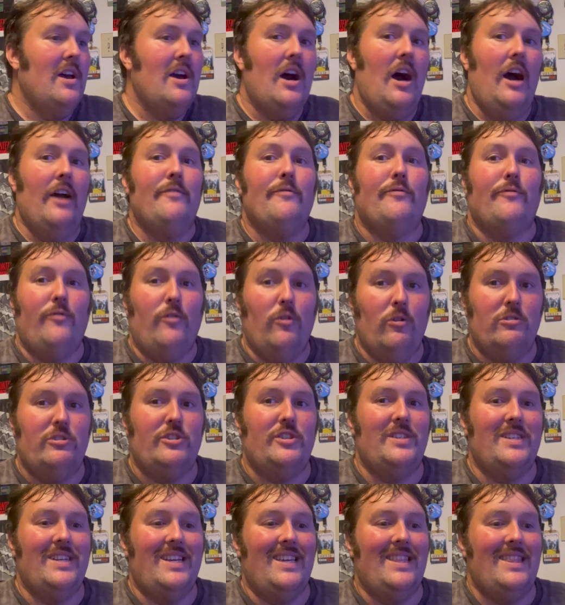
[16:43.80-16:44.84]

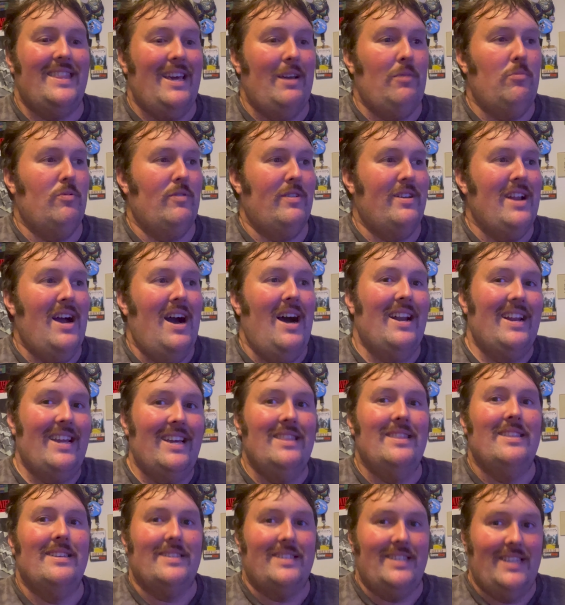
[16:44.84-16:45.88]
Unfortunately, they were not in
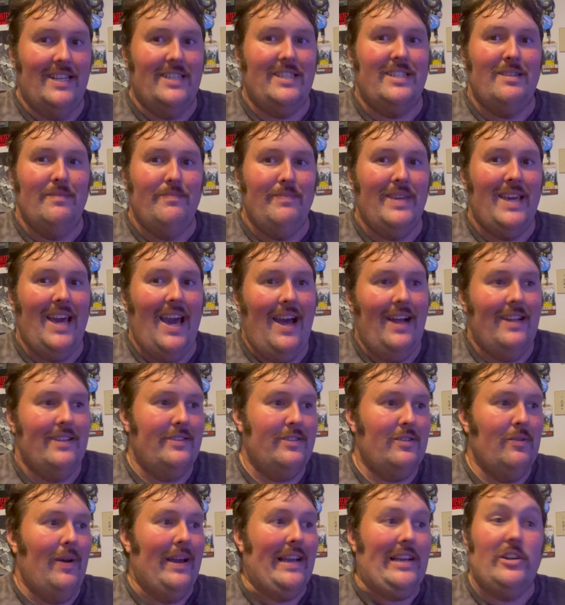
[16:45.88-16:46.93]
the system yet,
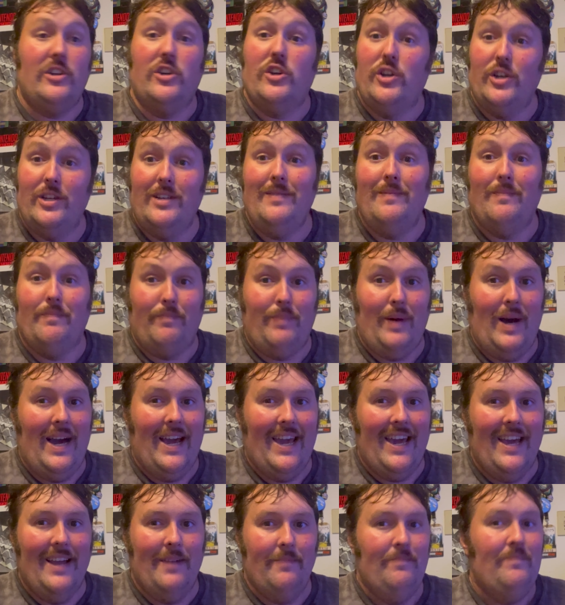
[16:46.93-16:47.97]
so I couldn't buy
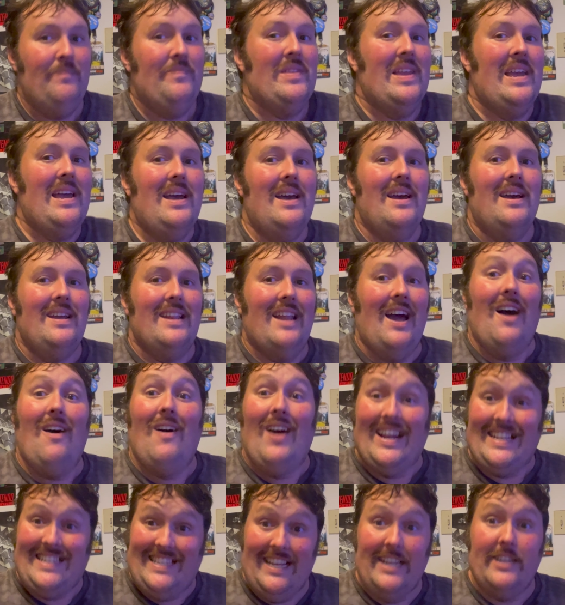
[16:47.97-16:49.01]
it. Now,
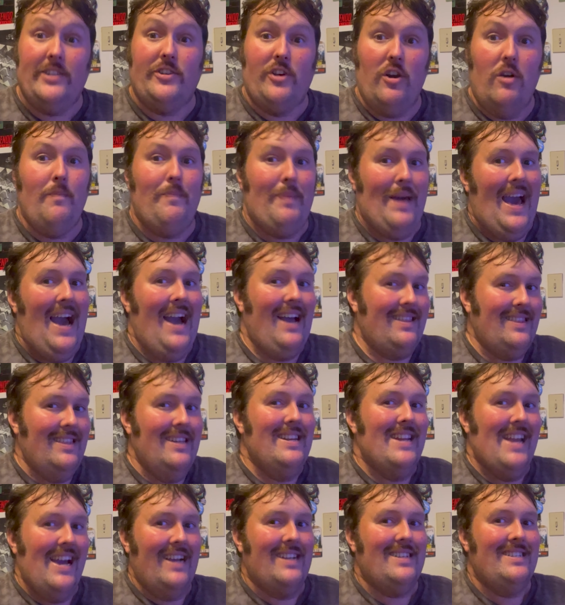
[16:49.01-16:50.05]
I did go back the
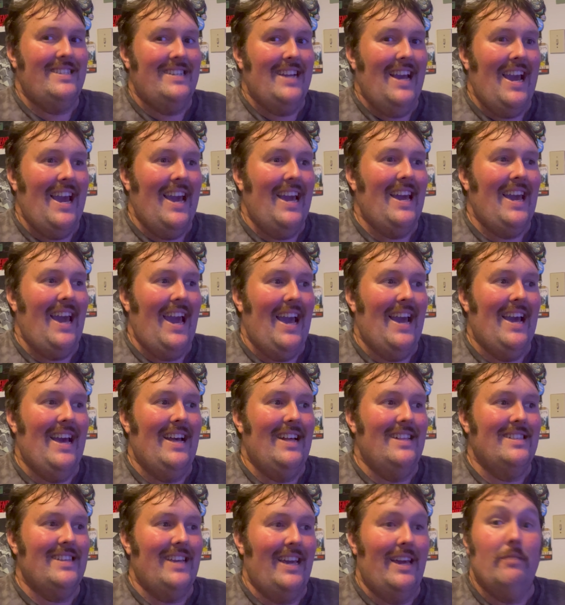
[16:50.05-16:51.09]
next day,
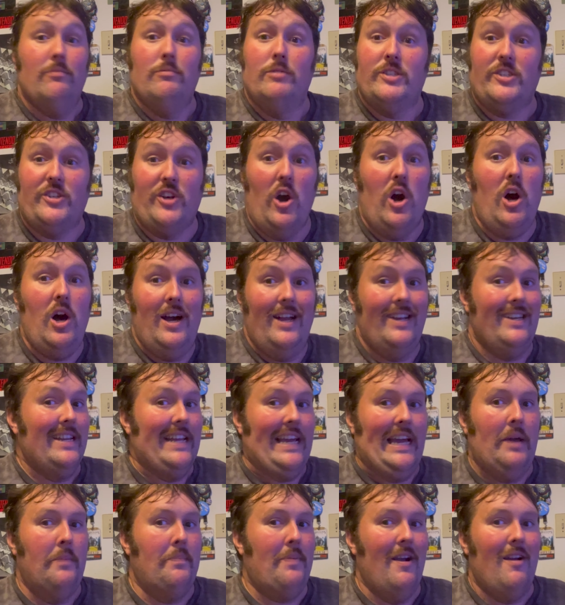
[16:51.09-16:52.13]
and it was gone.
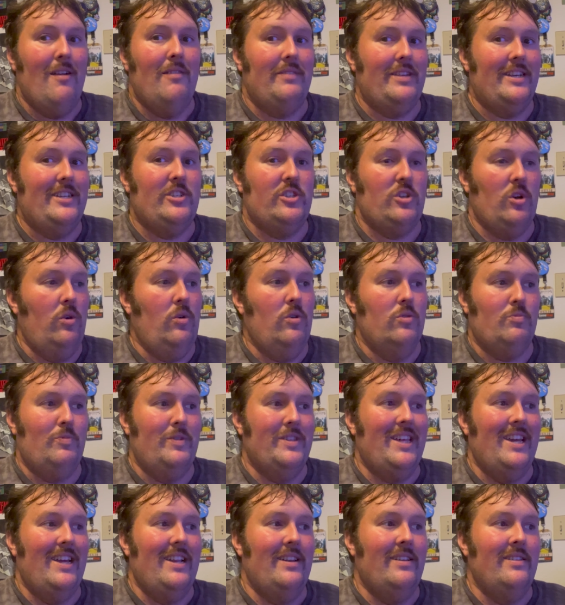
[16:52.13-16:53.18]
It apparently sold
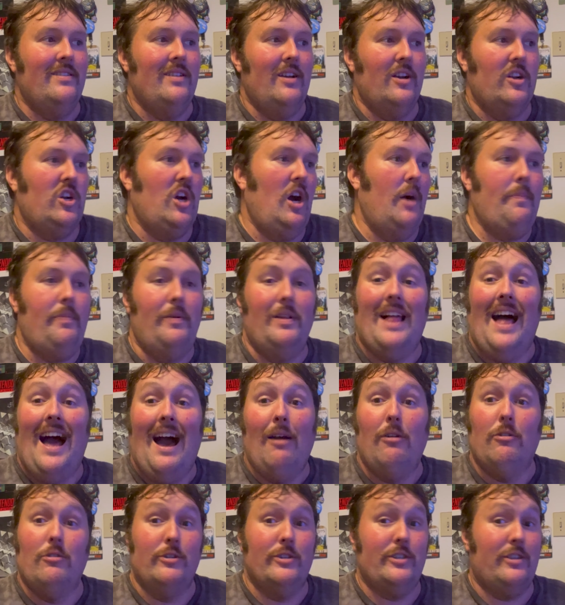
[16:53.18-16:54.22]
within a couple
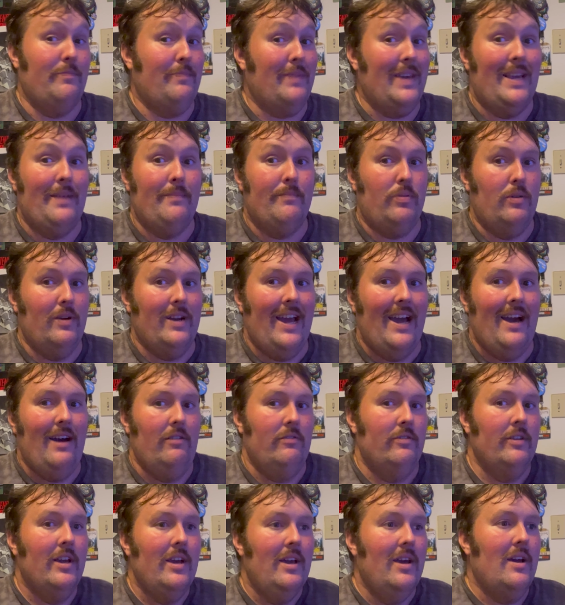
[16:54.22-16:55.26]
hours of being put out.
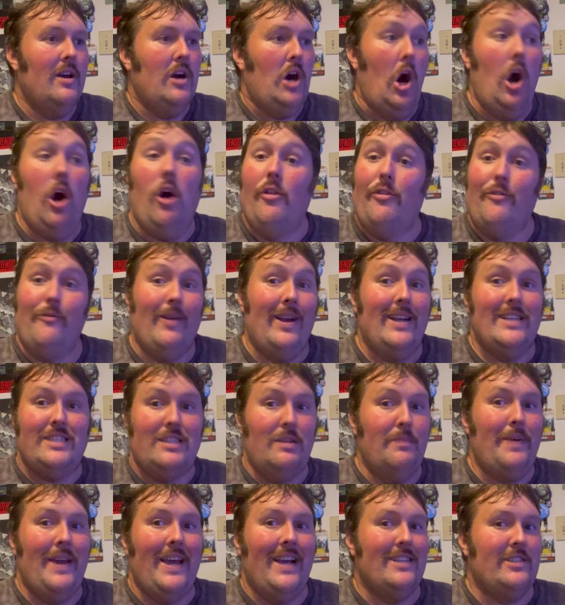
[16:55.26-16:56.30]
All the rest
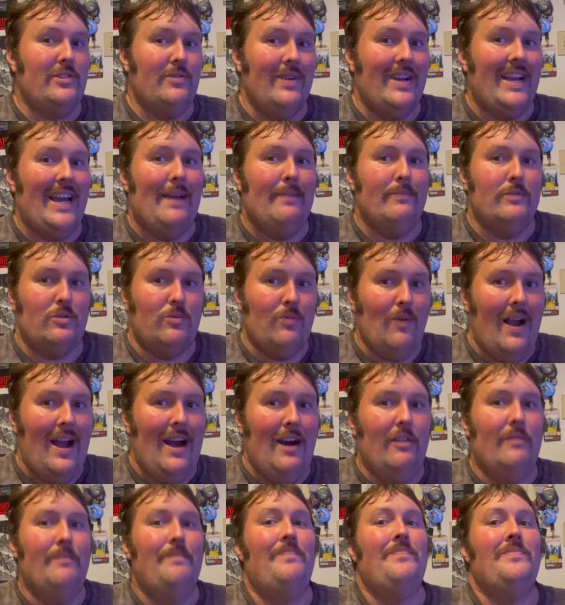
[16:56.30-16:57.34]
of the PS3 games were
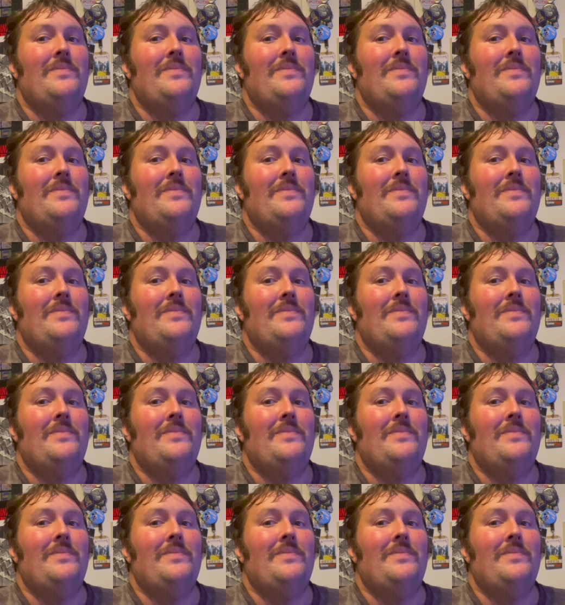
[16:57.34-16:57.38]
out,